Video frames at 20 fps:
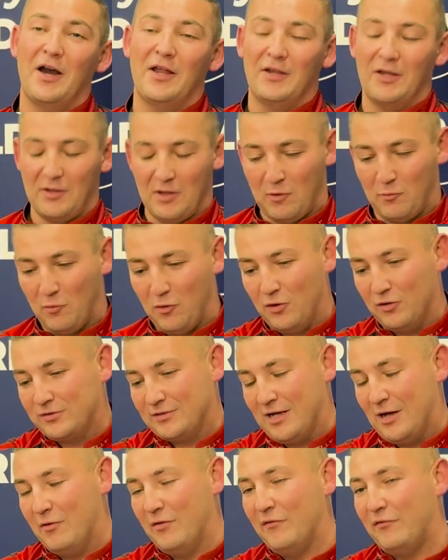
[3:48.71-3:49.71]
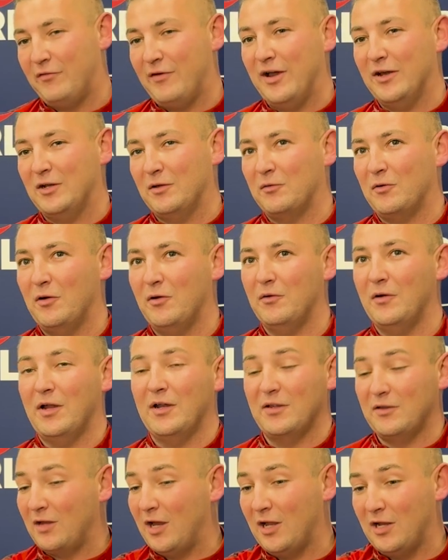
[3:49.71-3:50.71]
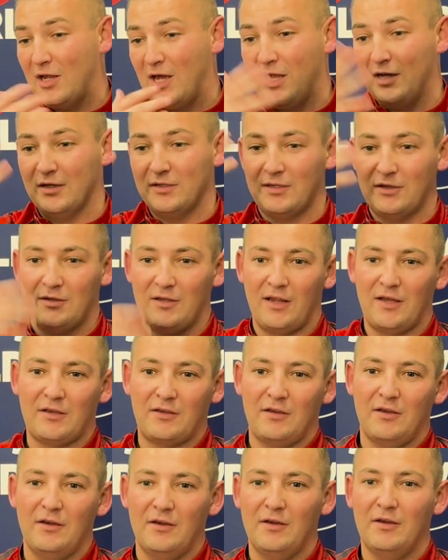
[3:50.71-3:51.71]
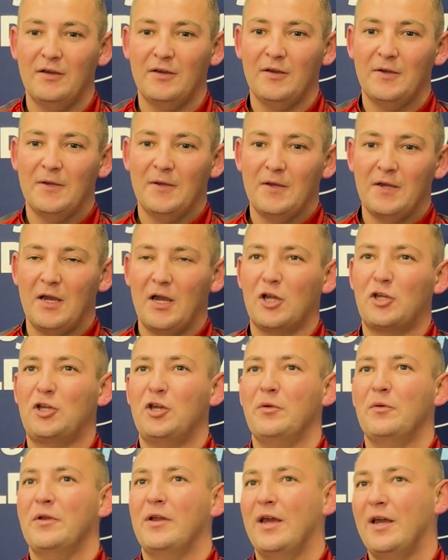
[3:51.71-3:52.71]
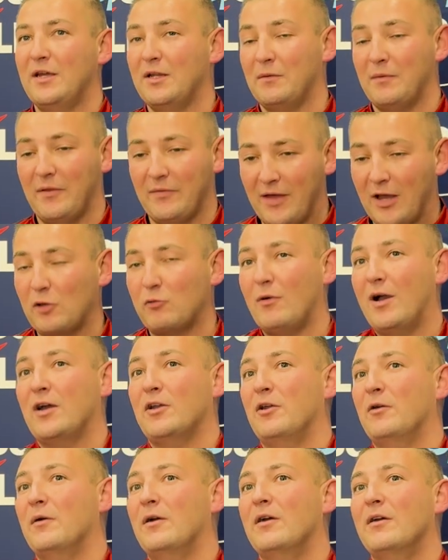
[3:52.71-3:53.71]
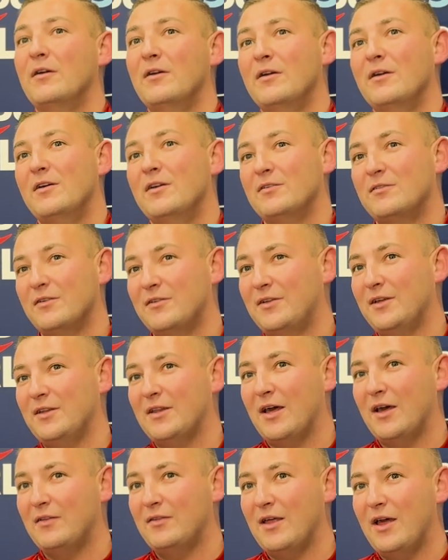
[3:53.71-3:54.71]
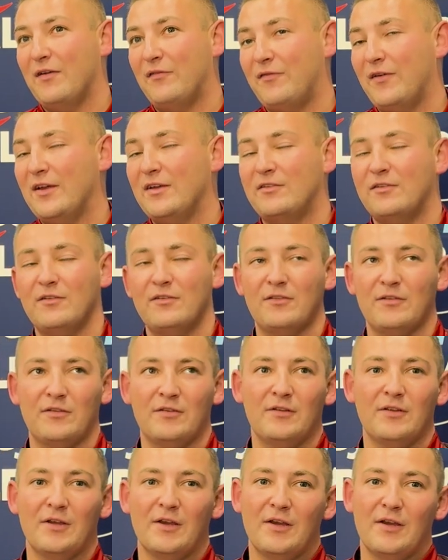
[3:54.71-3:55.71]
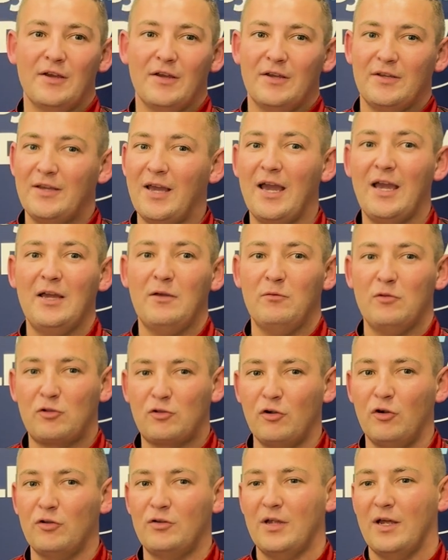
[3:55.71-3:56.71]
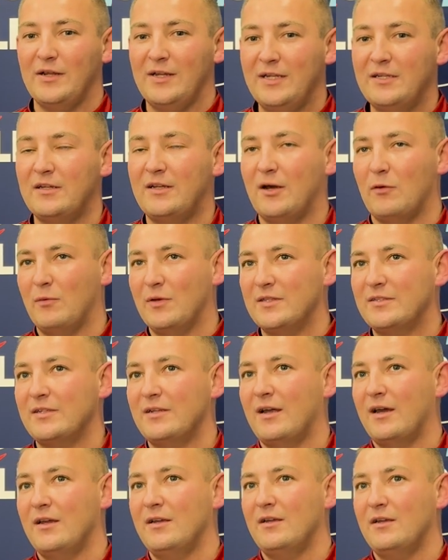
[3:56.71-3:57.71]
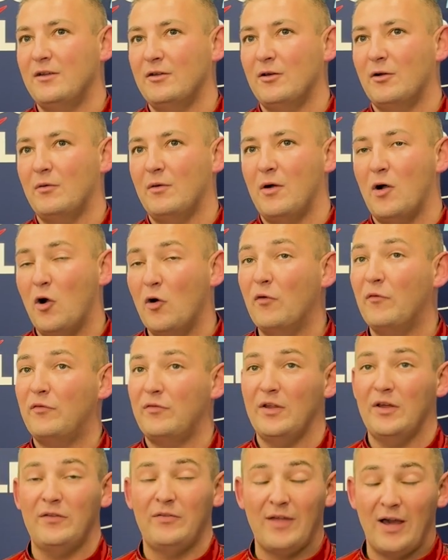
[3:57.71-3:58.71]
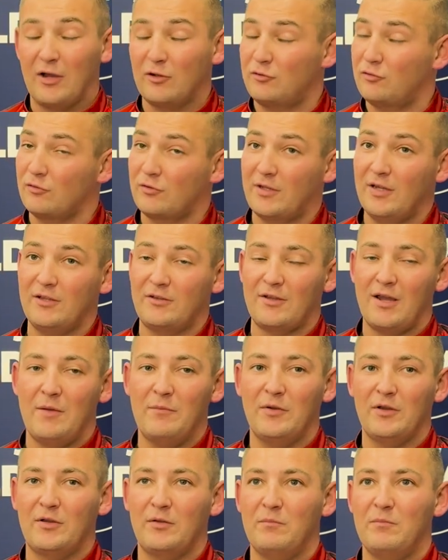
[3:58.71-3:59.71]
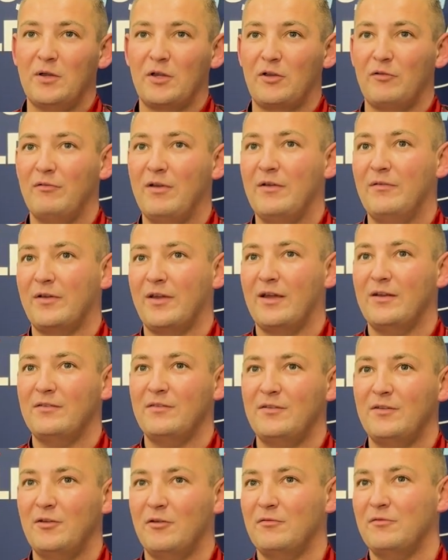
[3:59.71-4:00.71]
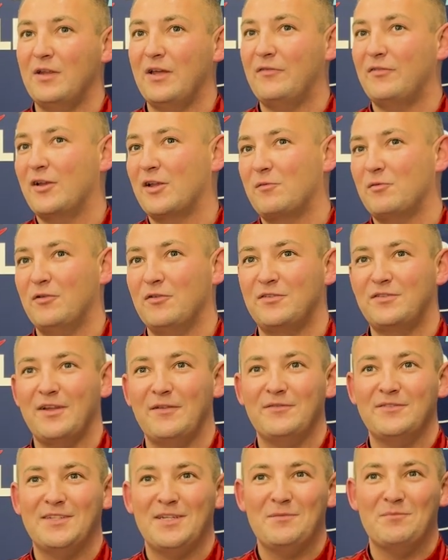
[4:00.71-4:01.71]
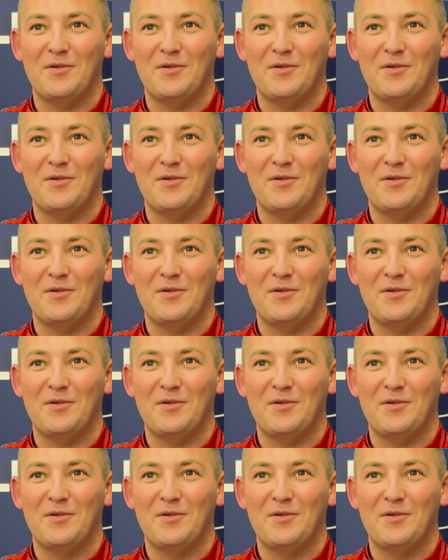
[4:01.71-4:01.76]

And I walked out on Friday and go, and I did like a Q&A, and I'm like, that's why I do it, to see their faces. And yeah, it was good. I needed that win tonight, you know, hopefully that should kickstart my career again. You know, Nathan Aspinall 17.0.